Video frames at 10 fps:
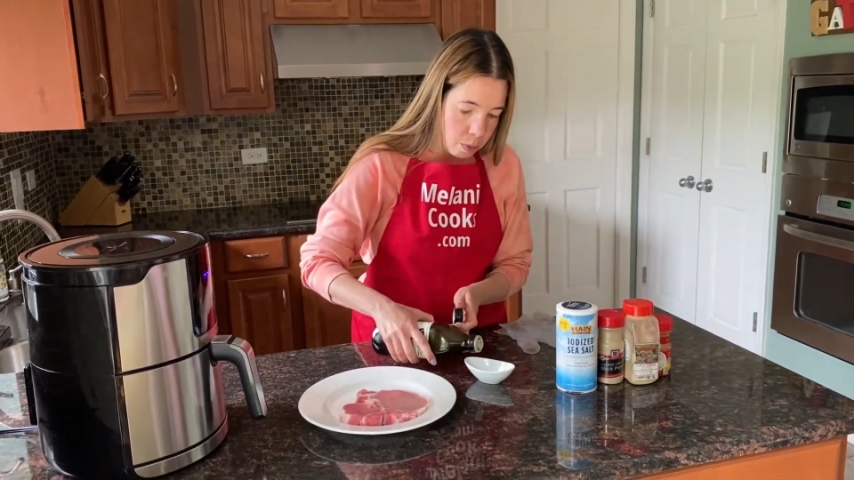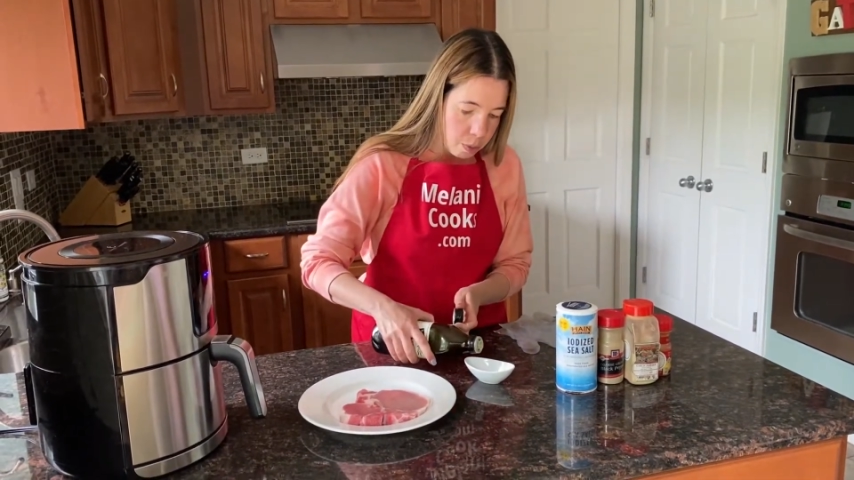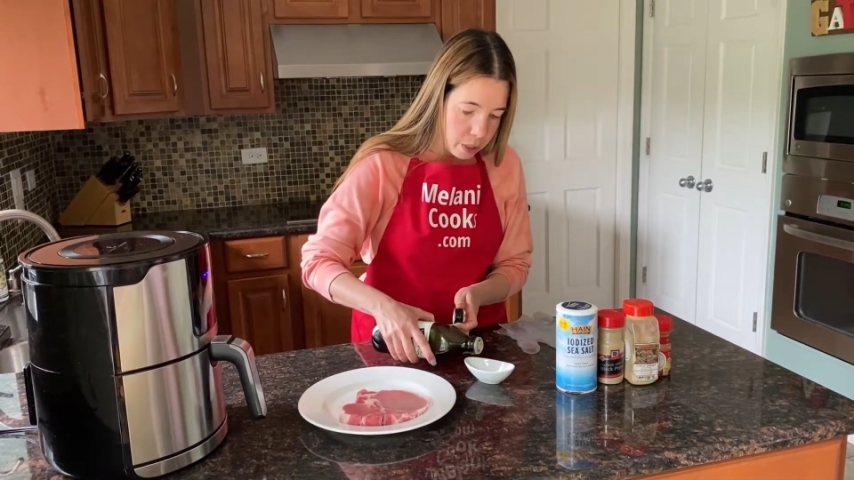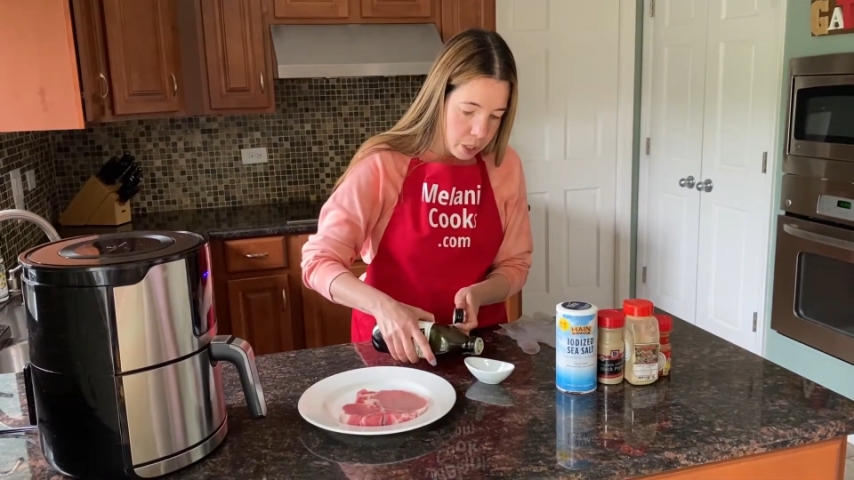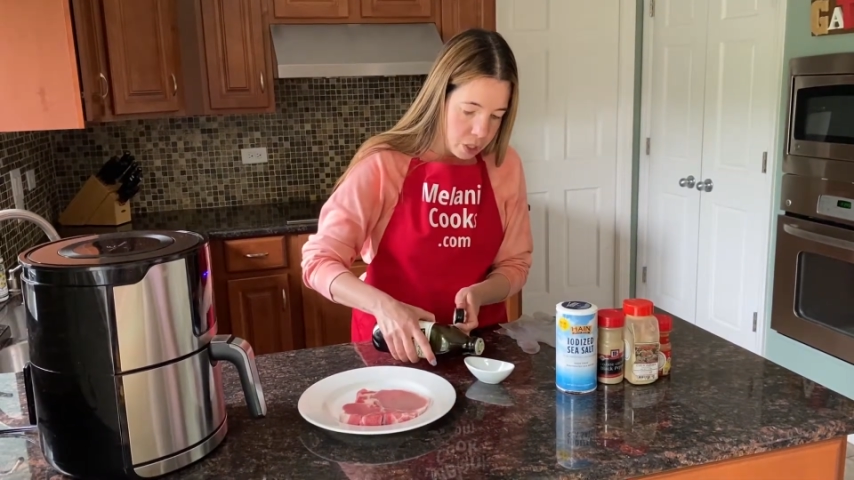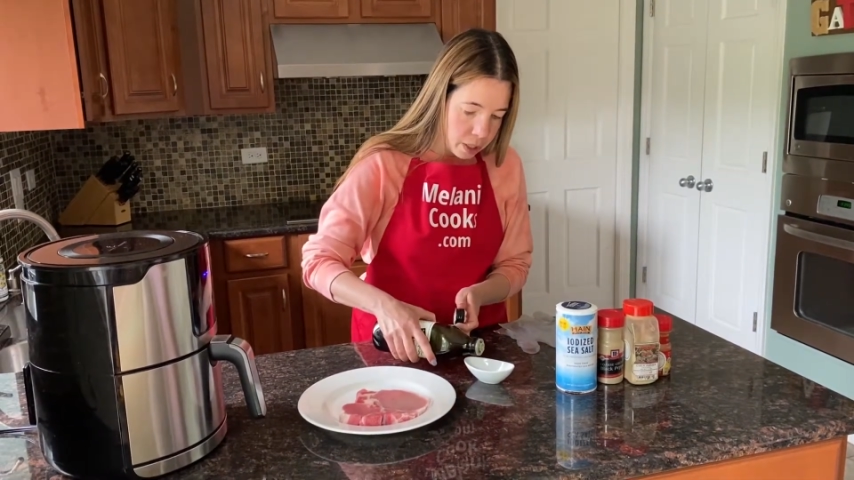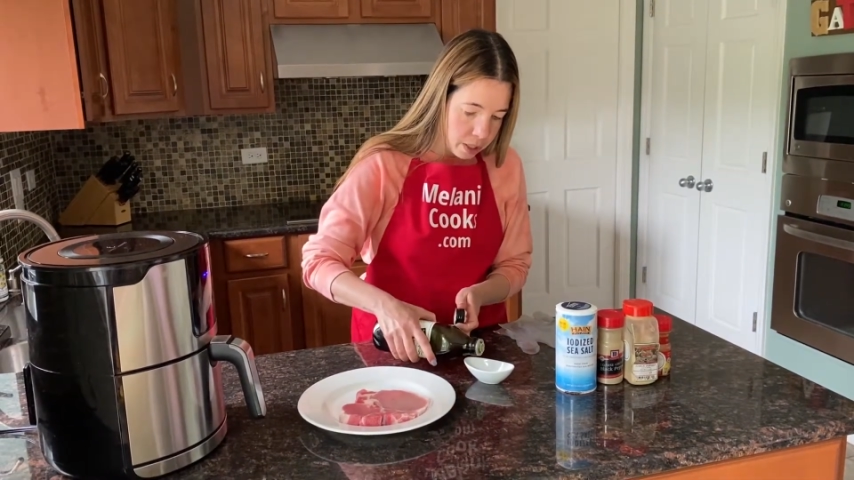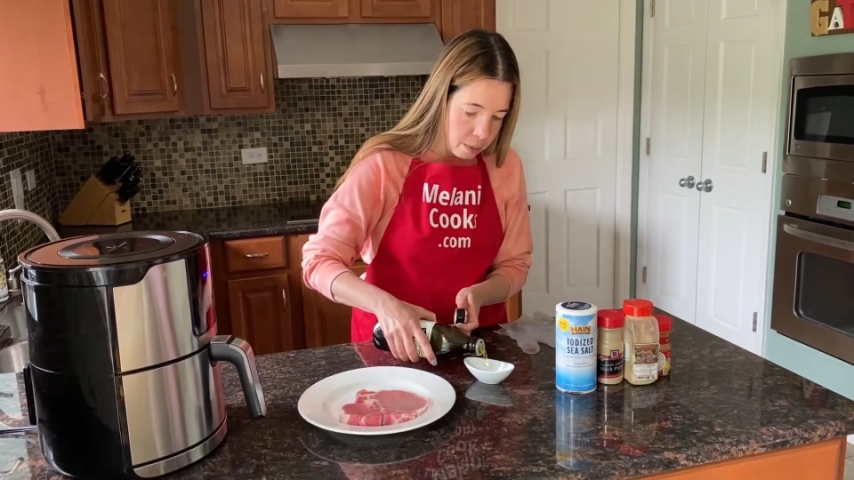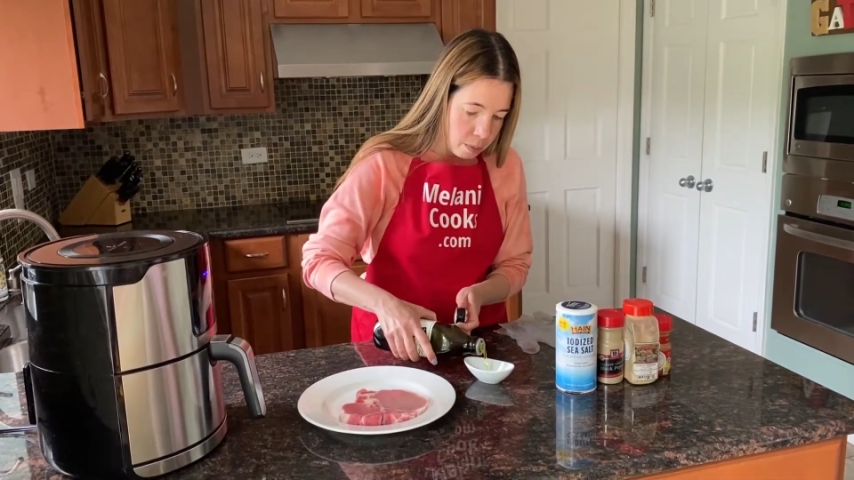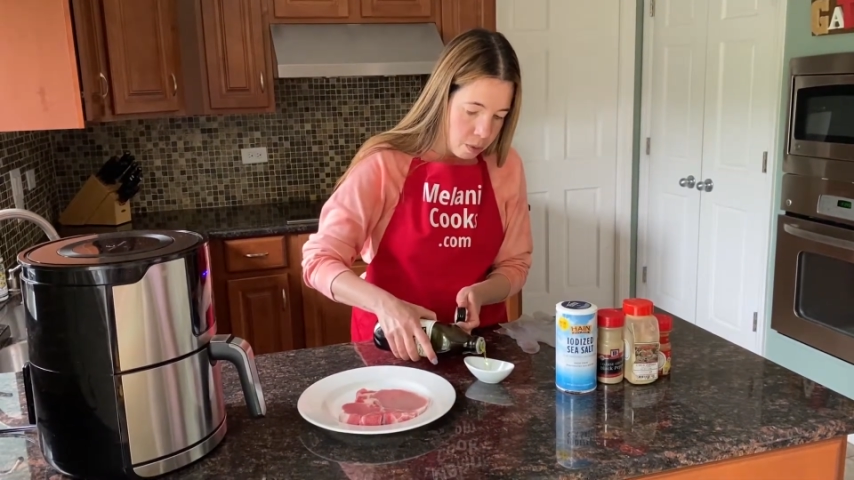
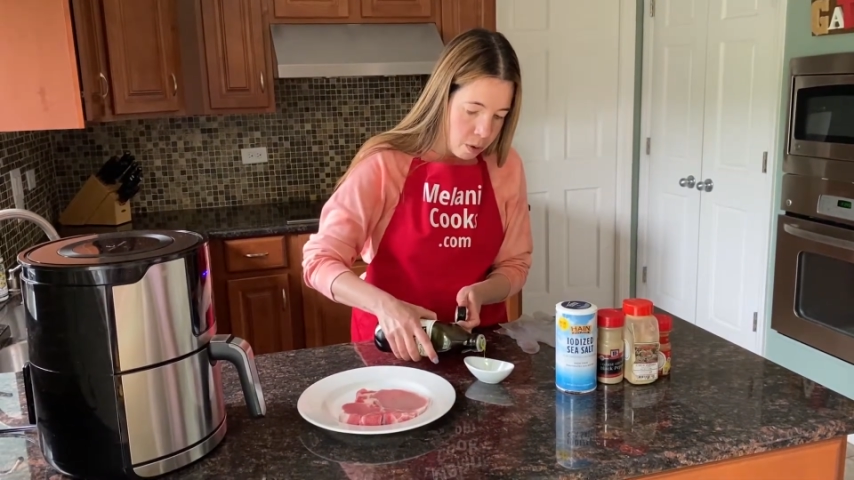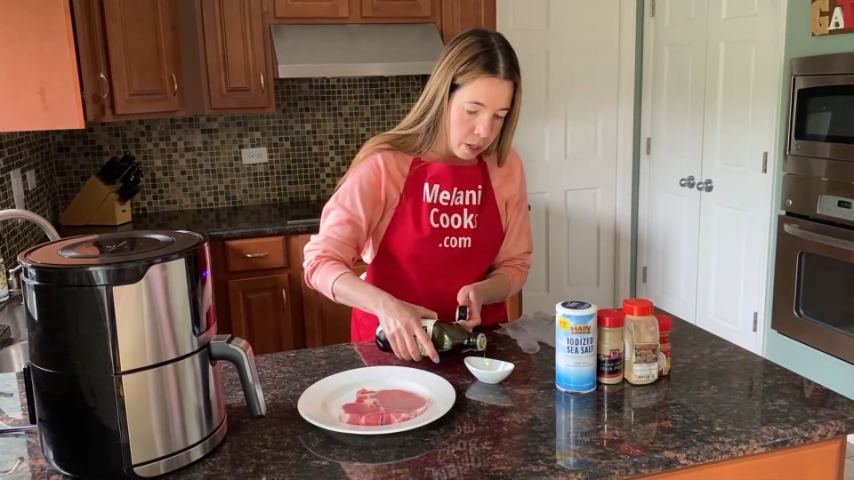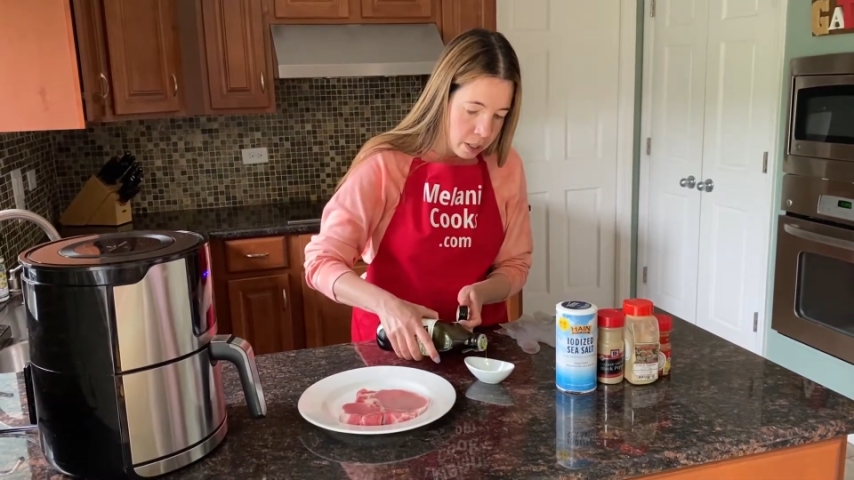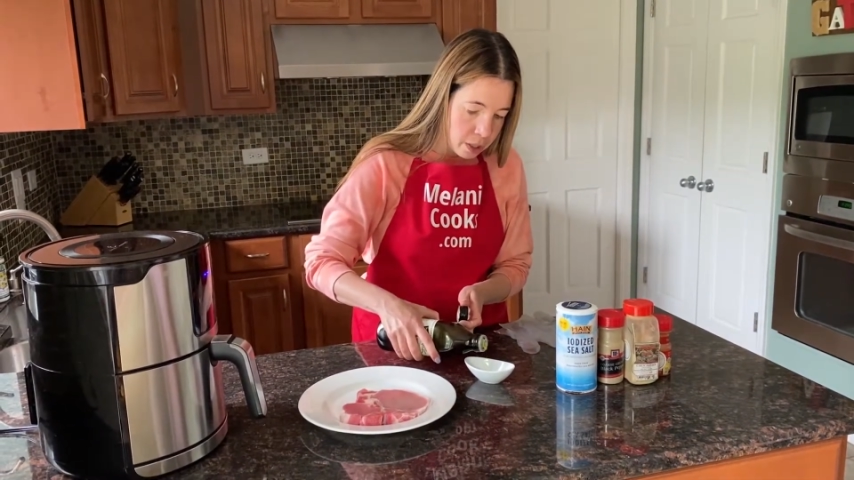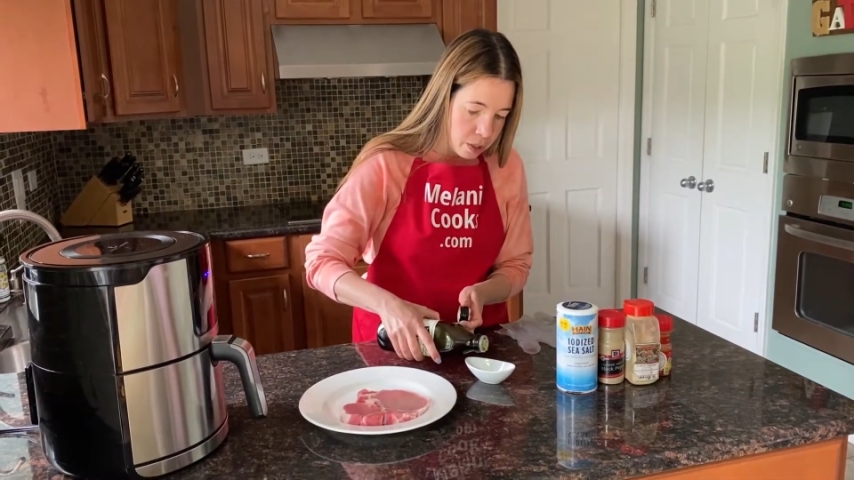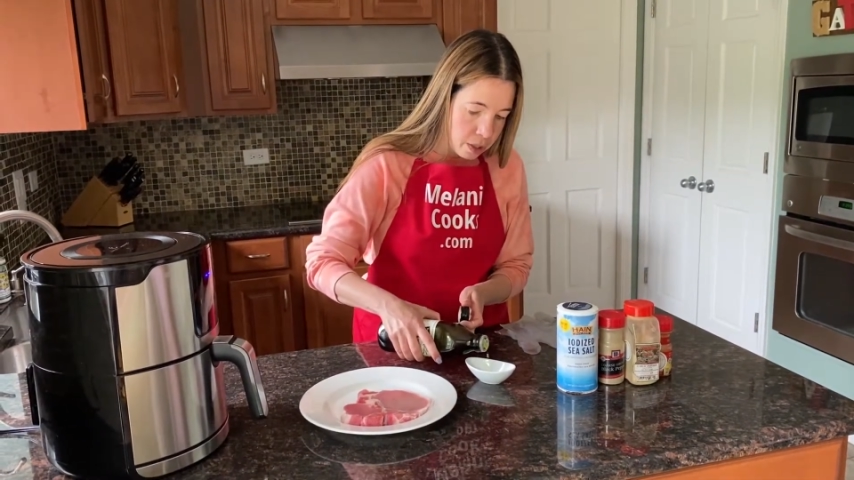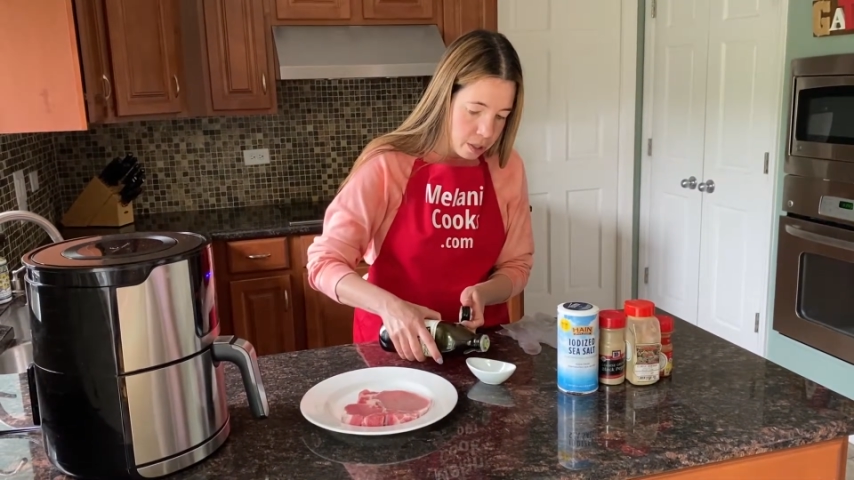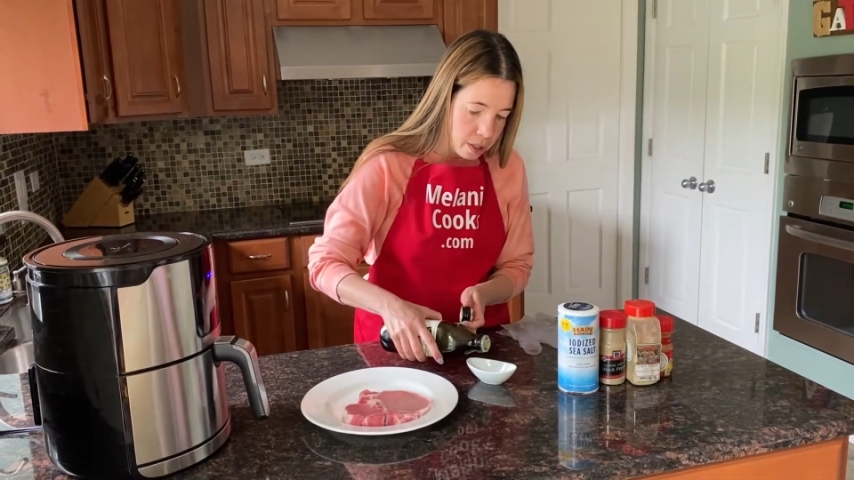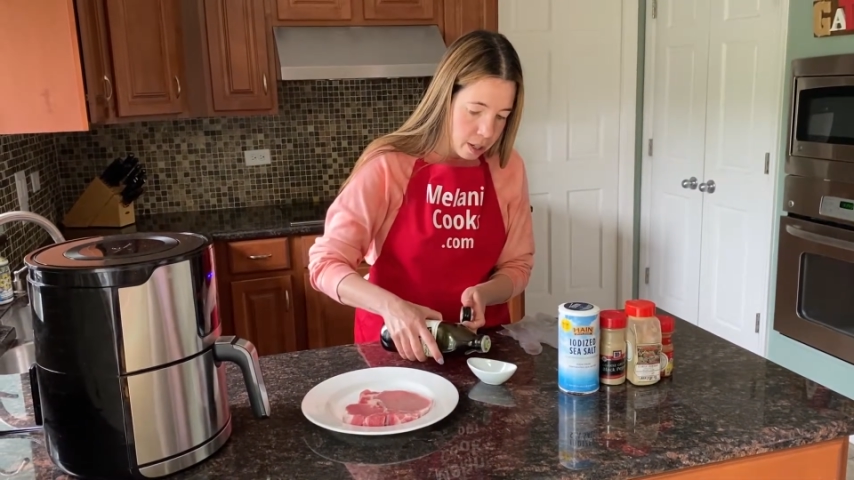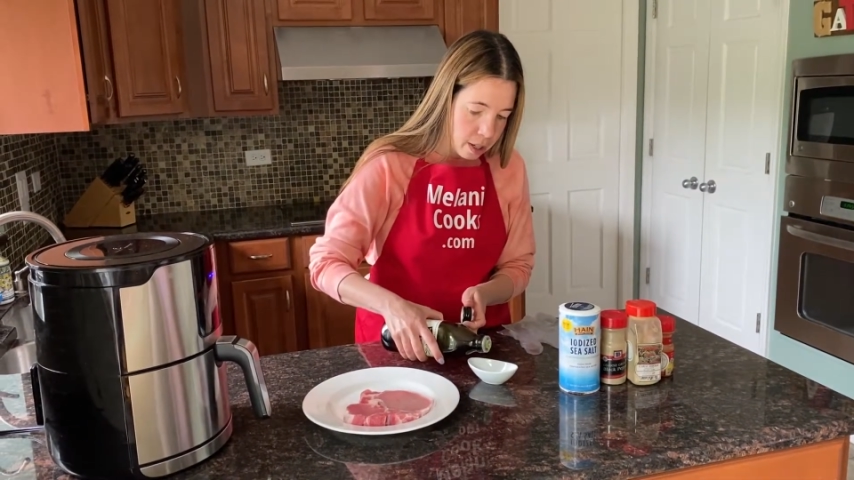brushing the pork. It's
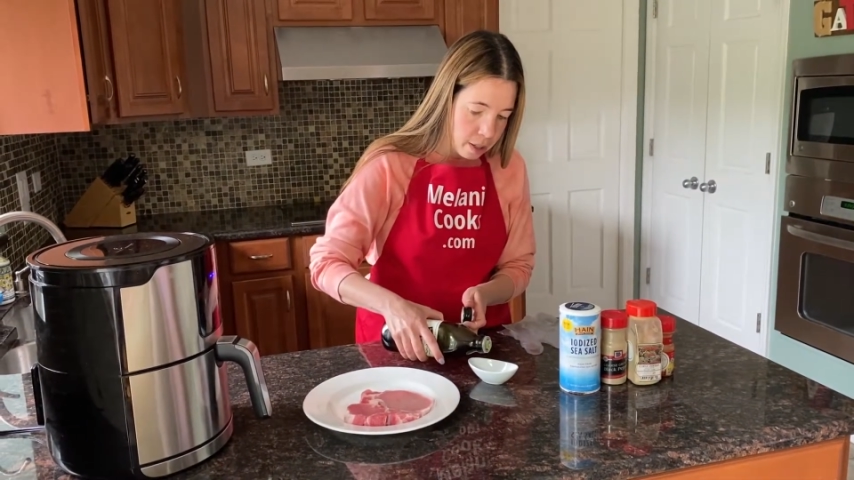just,